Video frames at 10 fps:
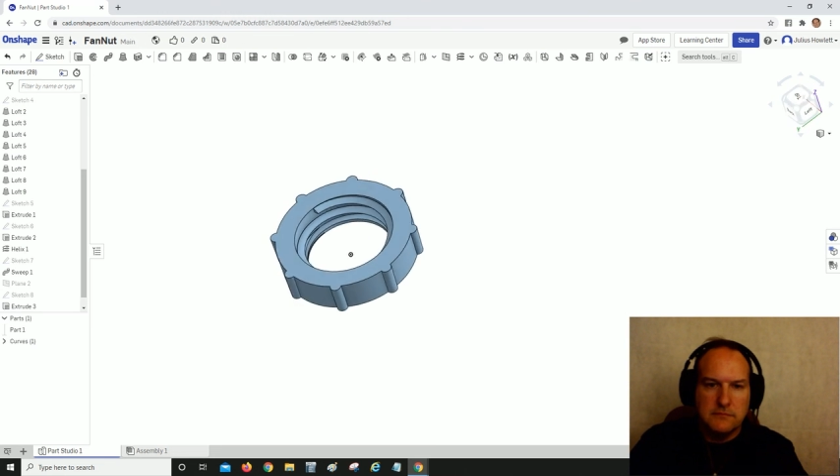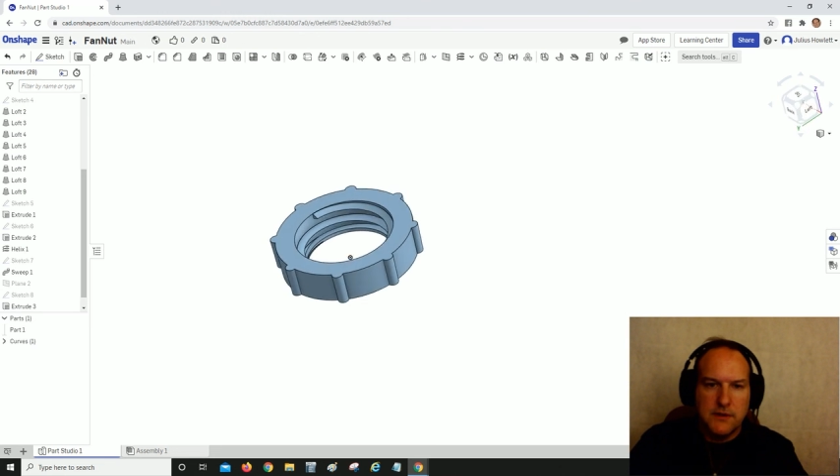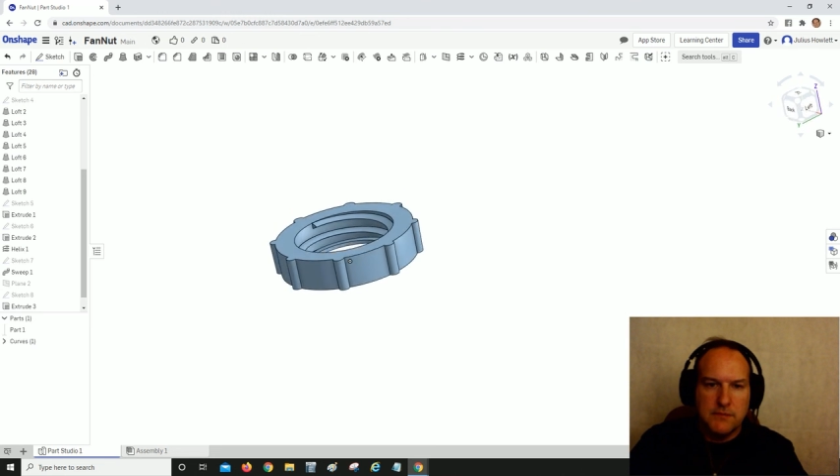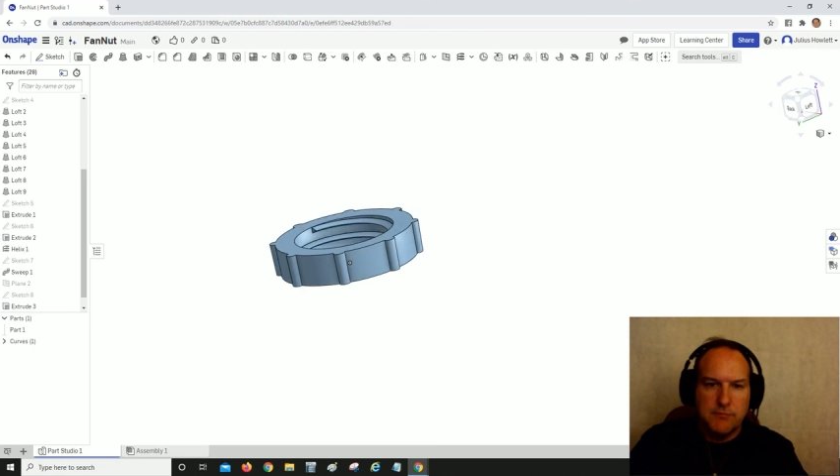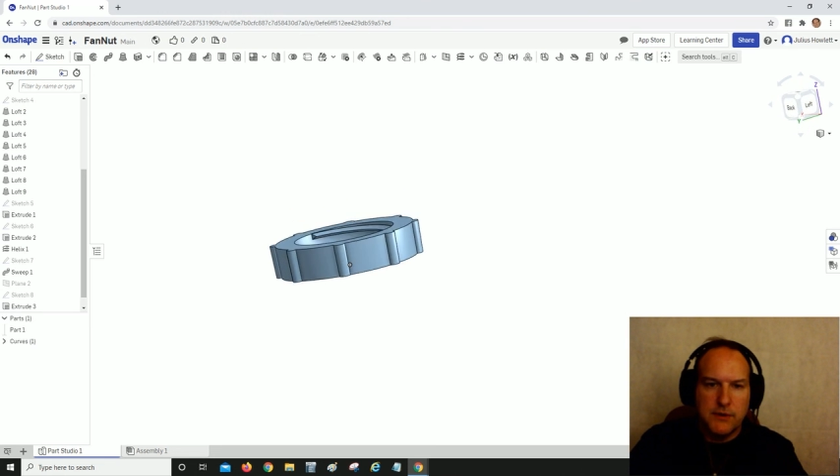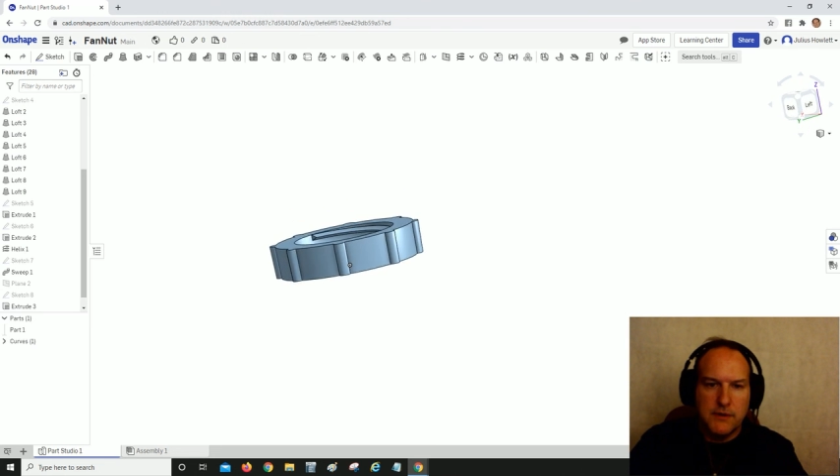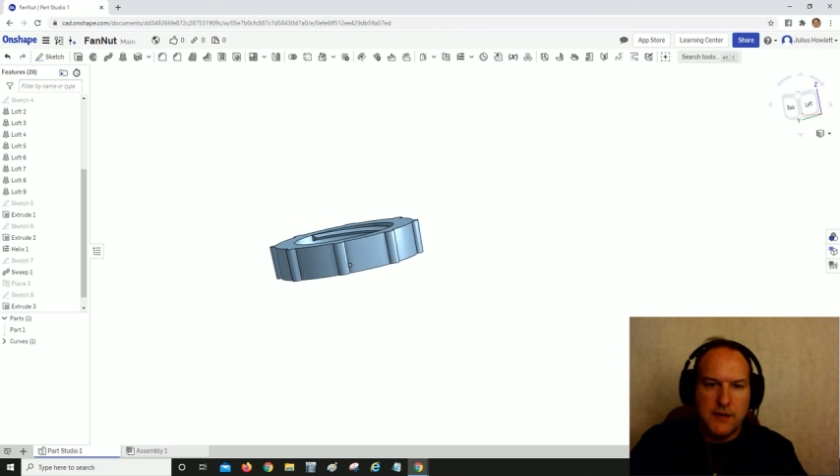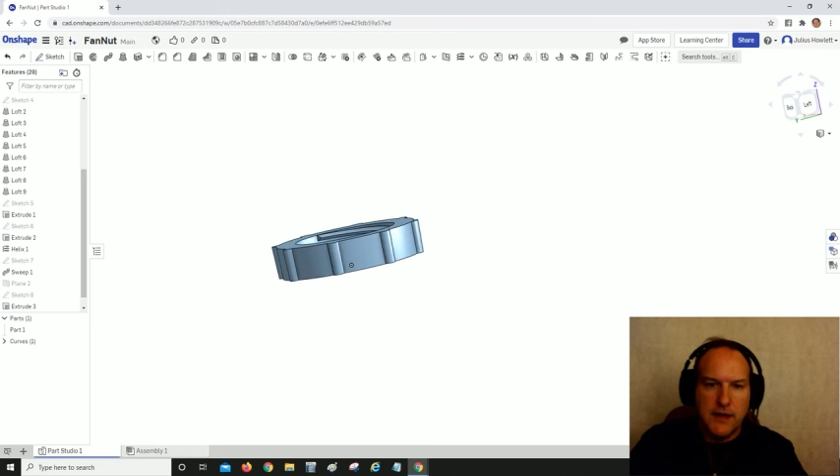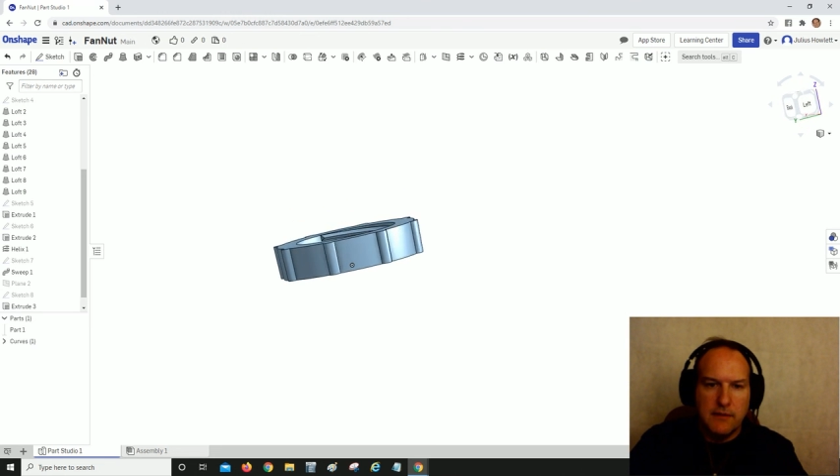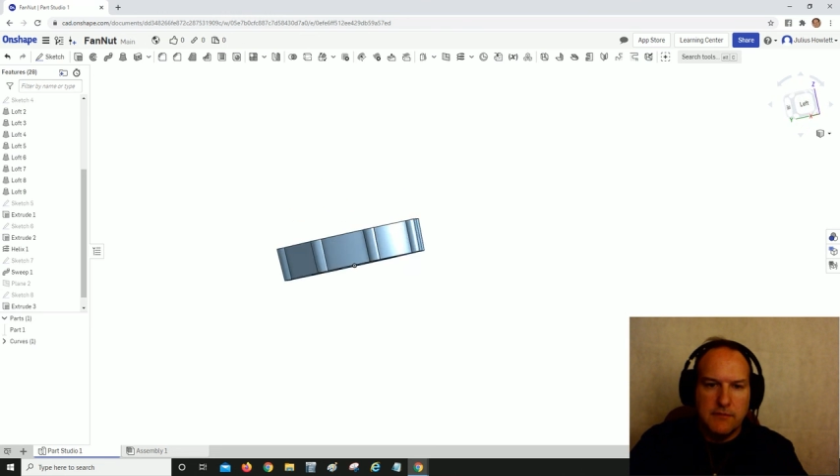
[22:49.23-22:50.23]
Let's print
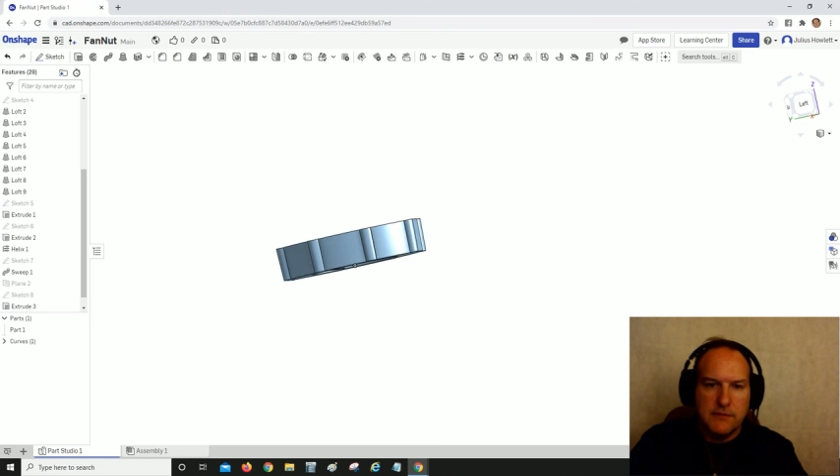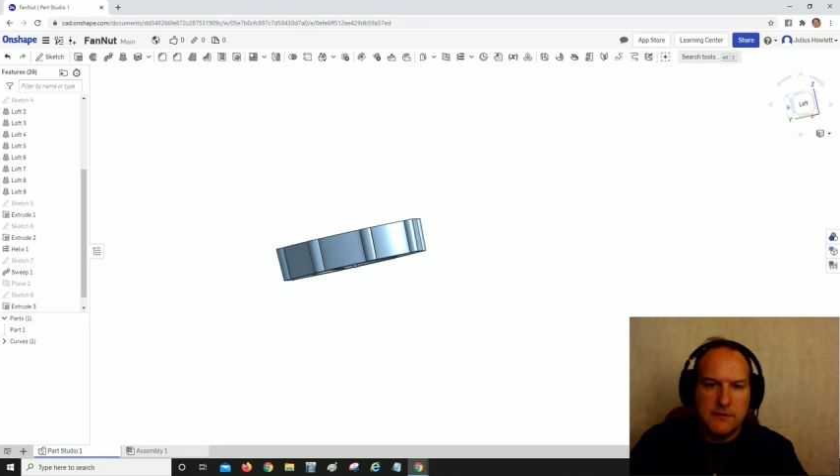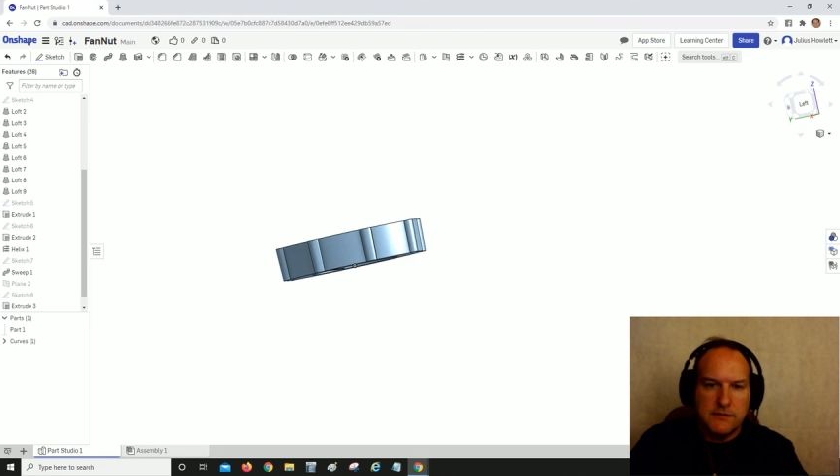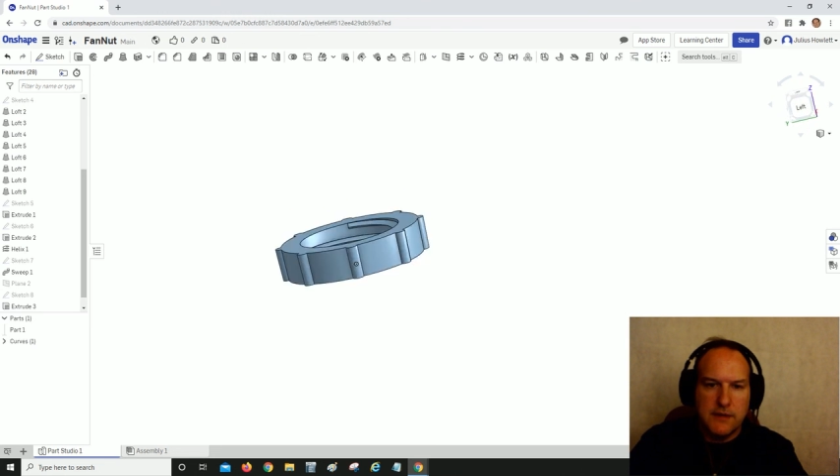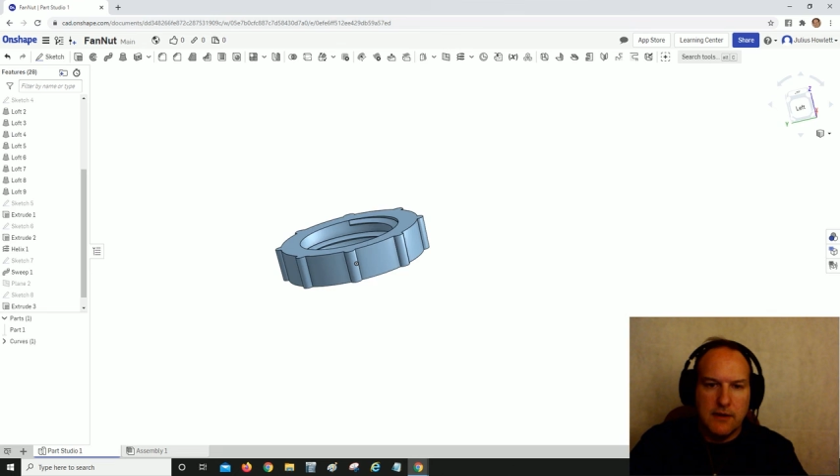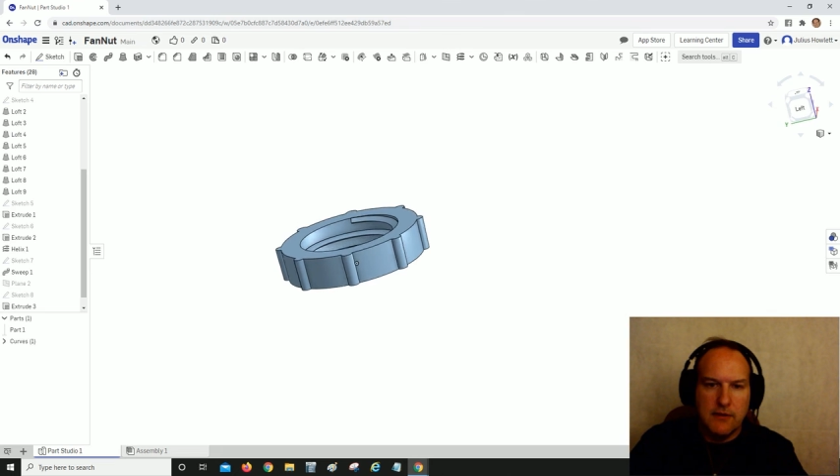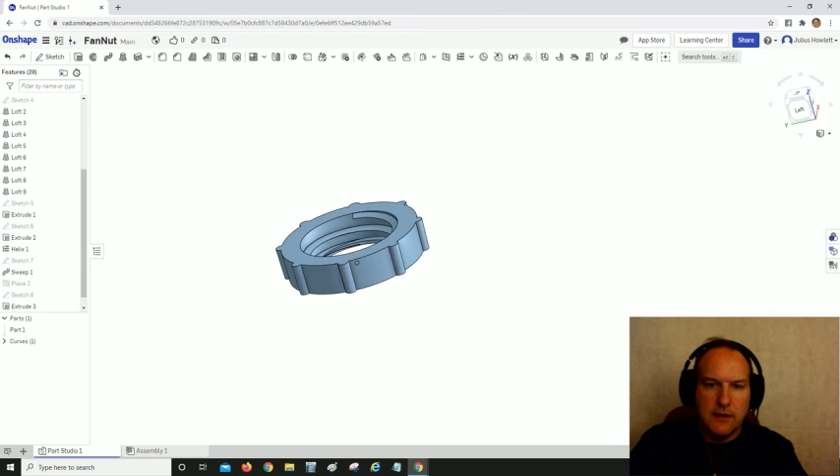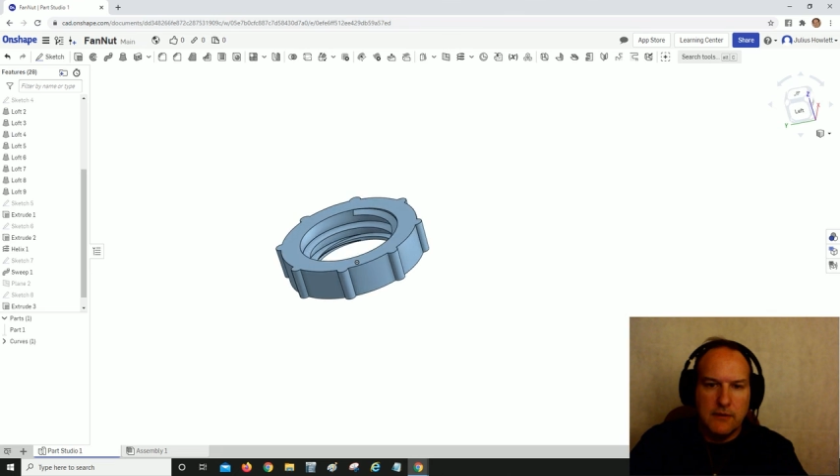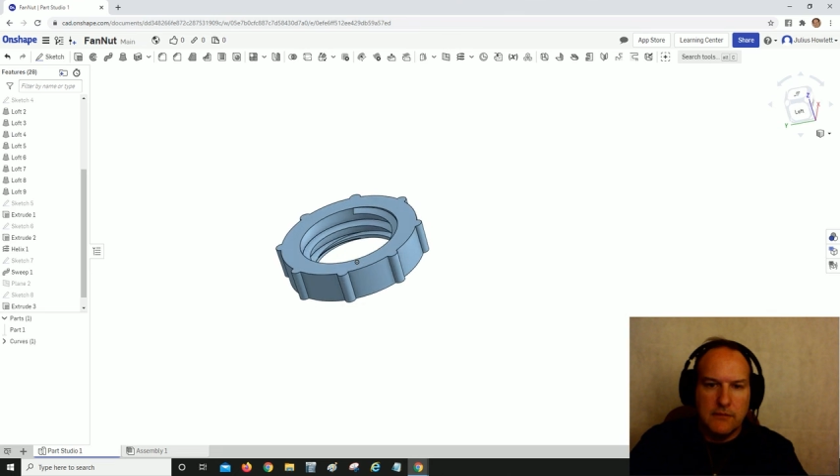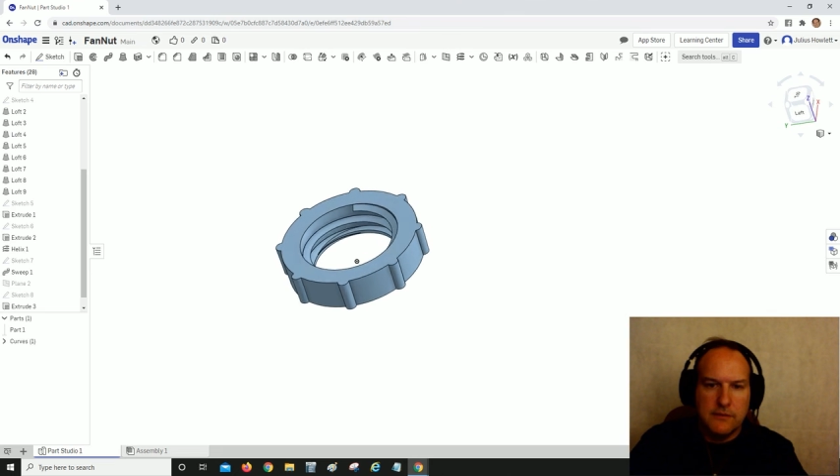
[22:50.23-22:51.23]
it out, see how it
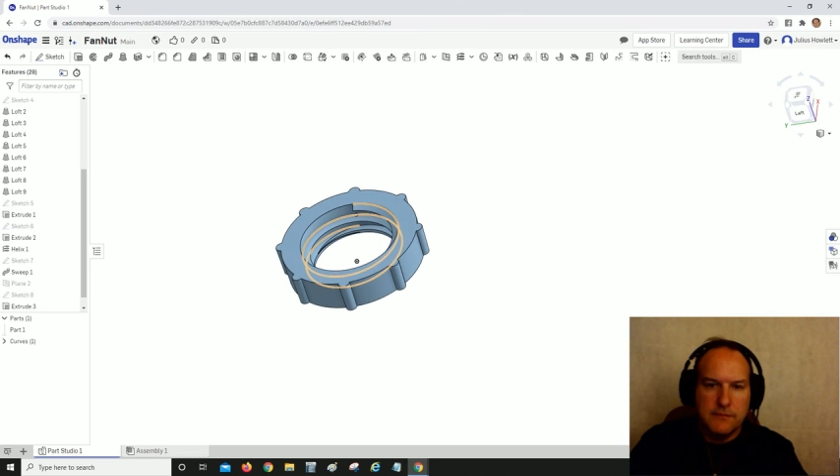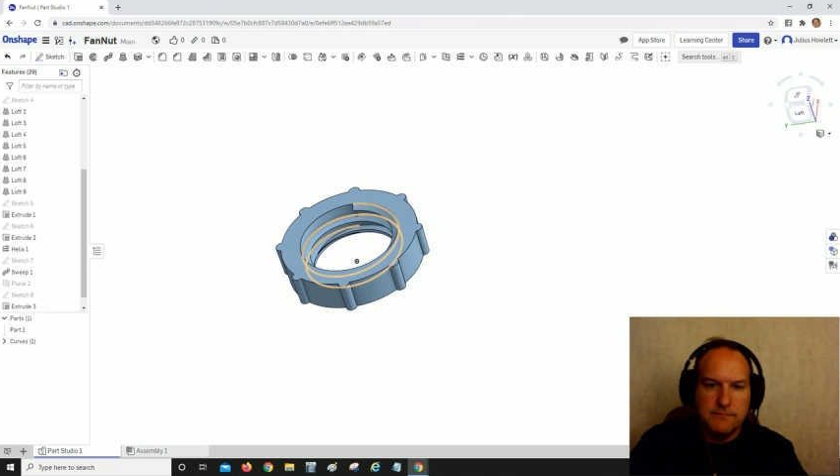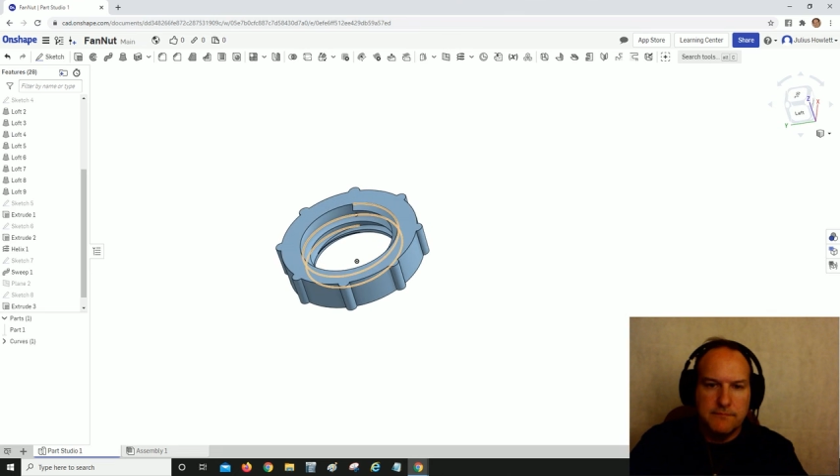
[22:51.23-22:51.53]
goes.